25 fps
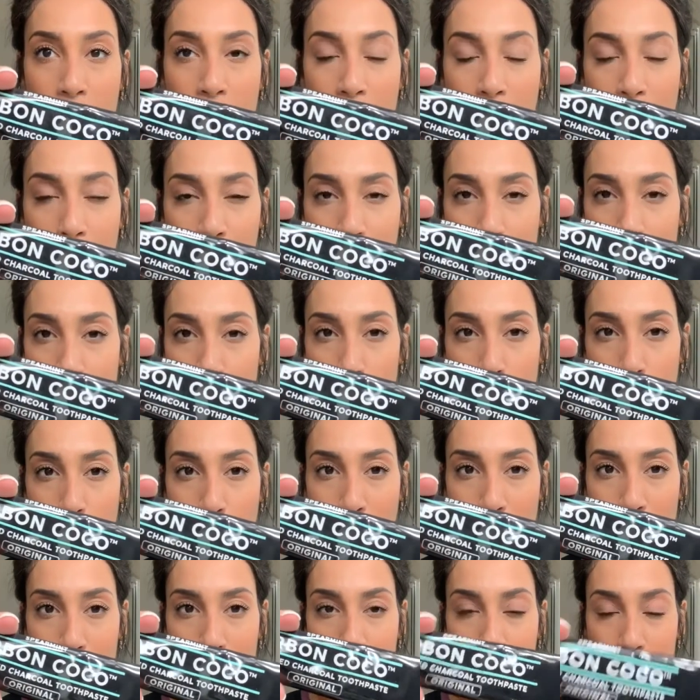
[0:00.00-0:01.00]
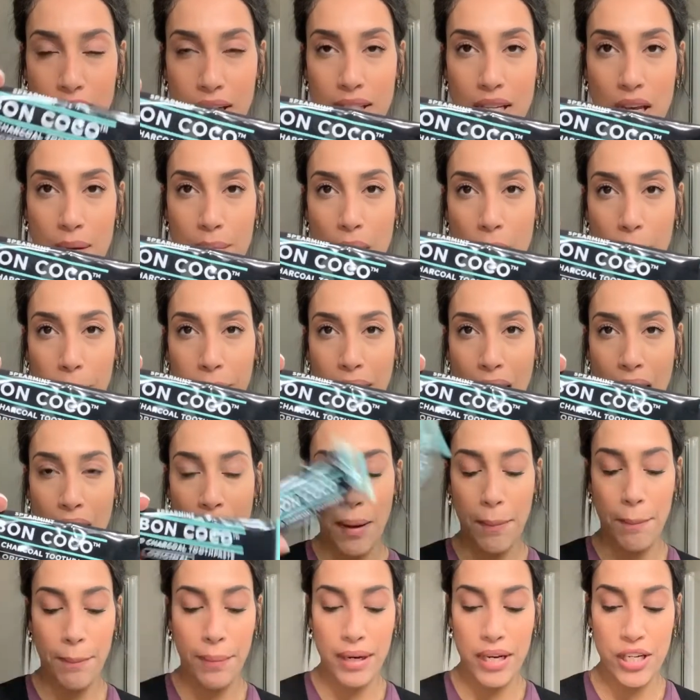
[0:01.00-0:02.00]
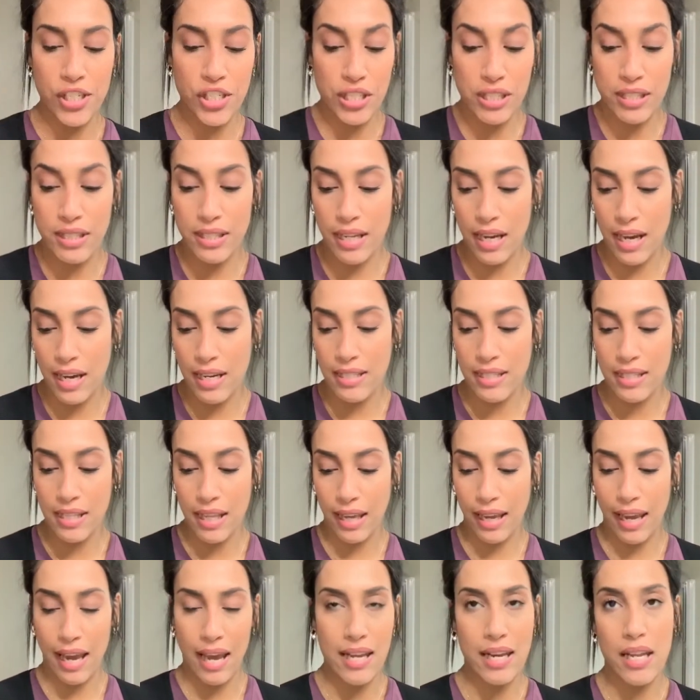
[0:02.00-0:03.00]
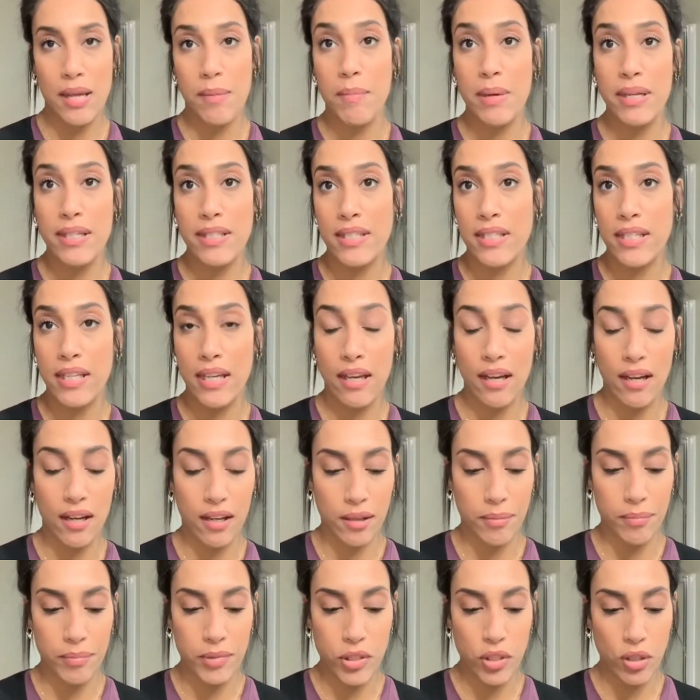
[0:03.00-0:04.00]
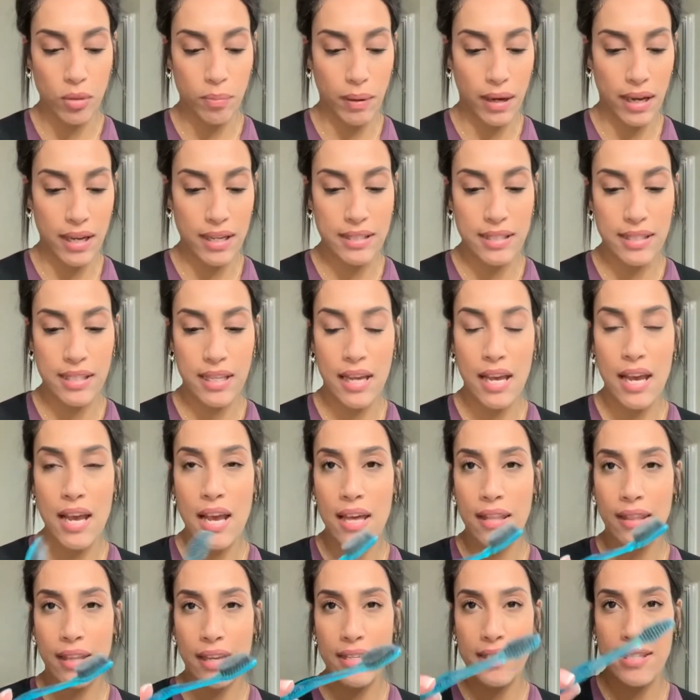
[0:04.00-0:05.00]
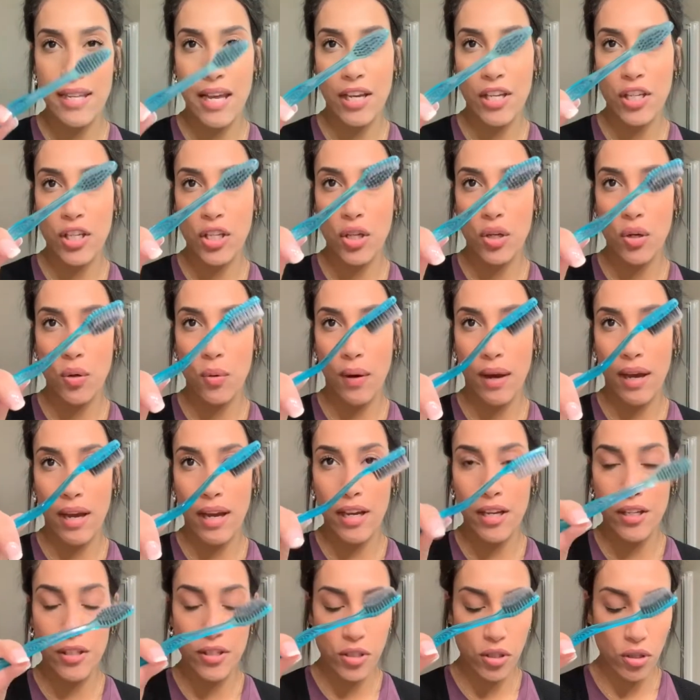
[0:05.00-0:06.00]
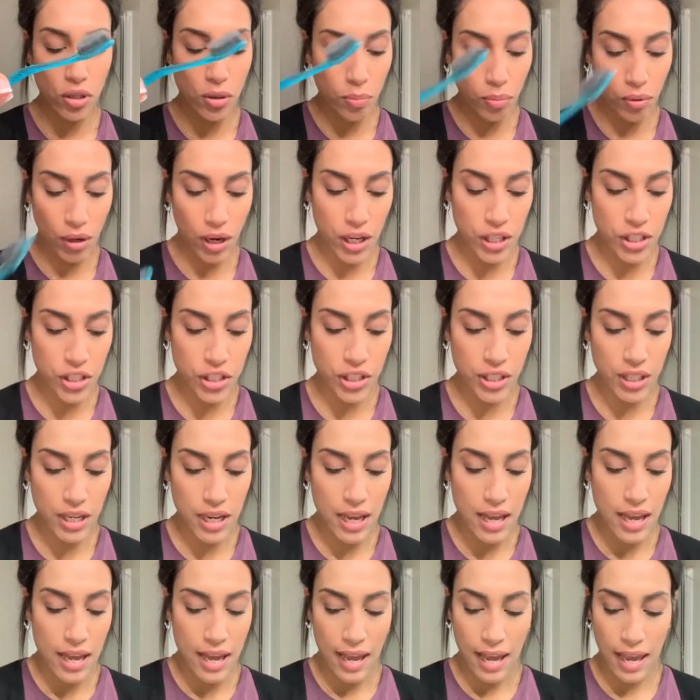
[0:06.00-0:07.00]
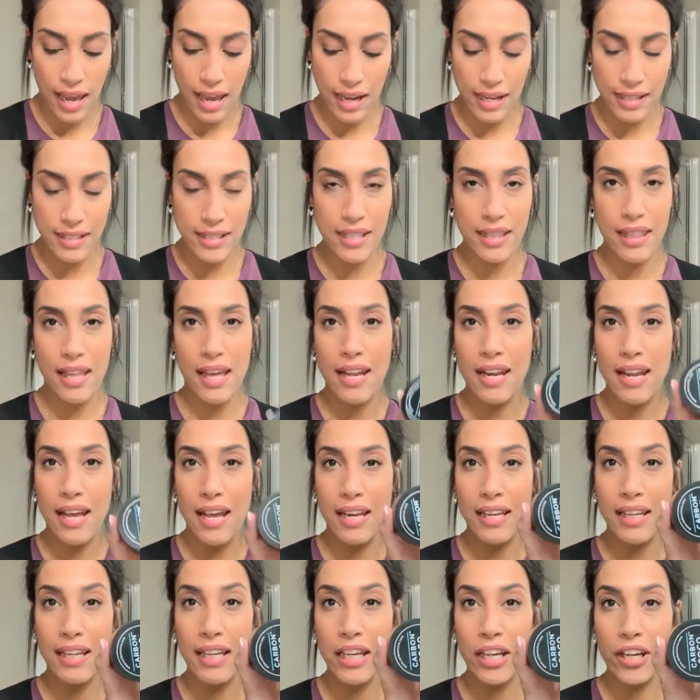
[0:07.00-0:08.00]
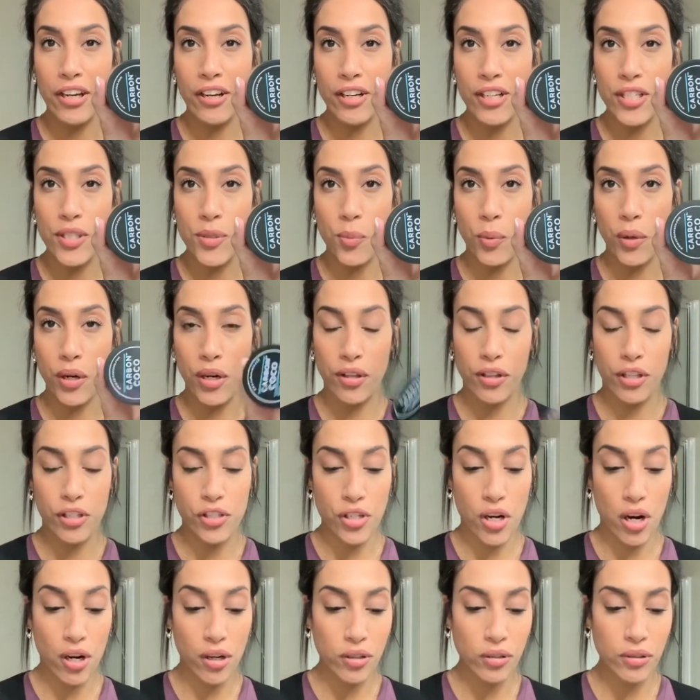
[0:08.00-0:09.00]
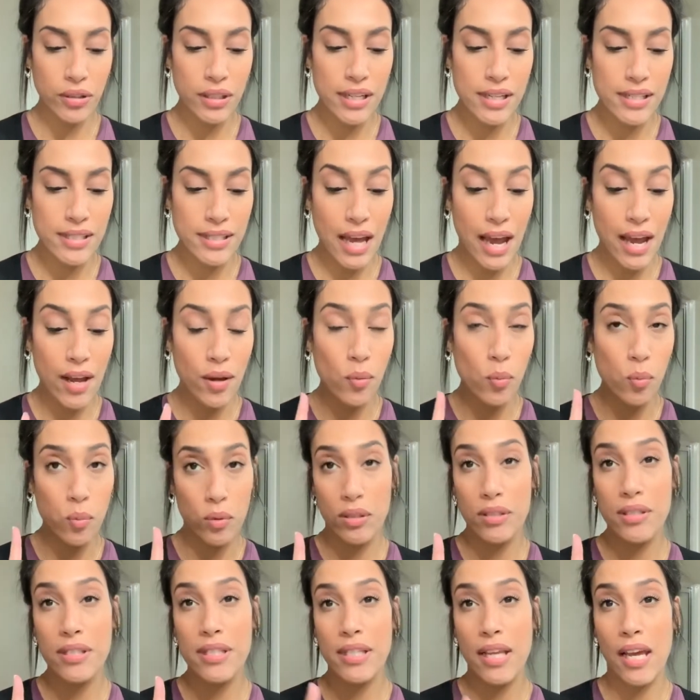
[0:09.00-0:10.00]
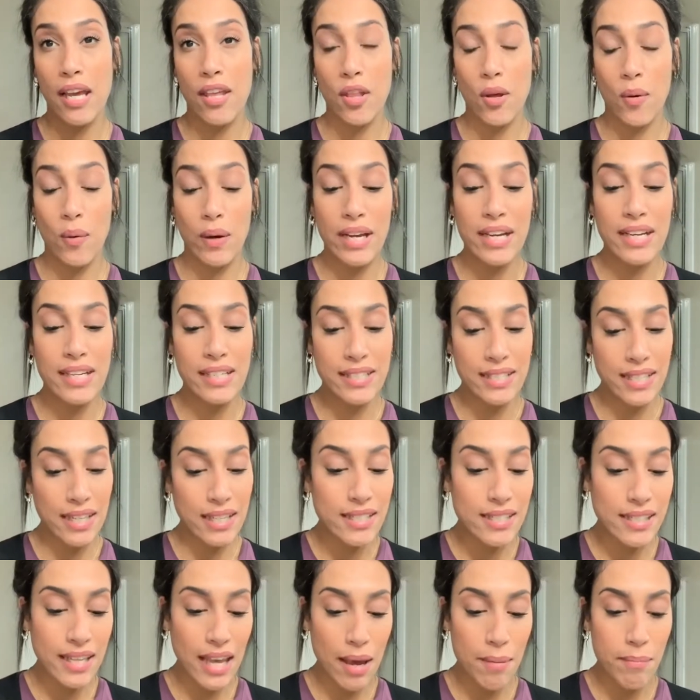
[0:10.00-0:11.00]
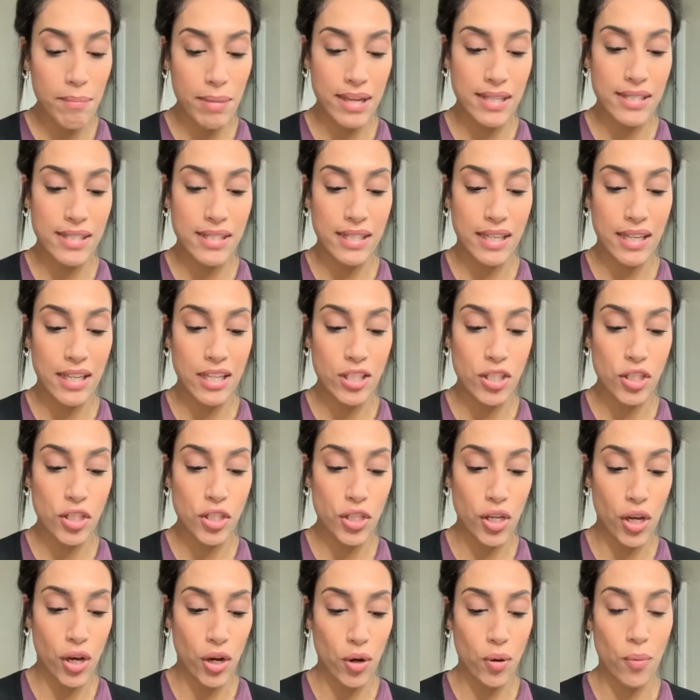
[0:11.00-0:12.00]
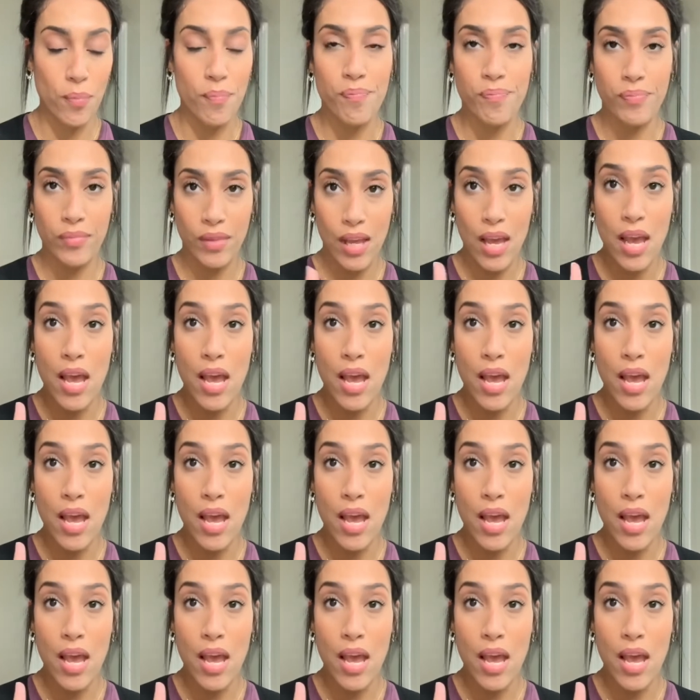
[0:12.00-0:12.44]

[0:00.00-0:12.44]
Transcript: in this toothpaste, it does come out black, but it just tastes like any minty um, toothpaste. They sent you a toothbrush. And then in here is where the charcoal is. I will say though, it does get messy, so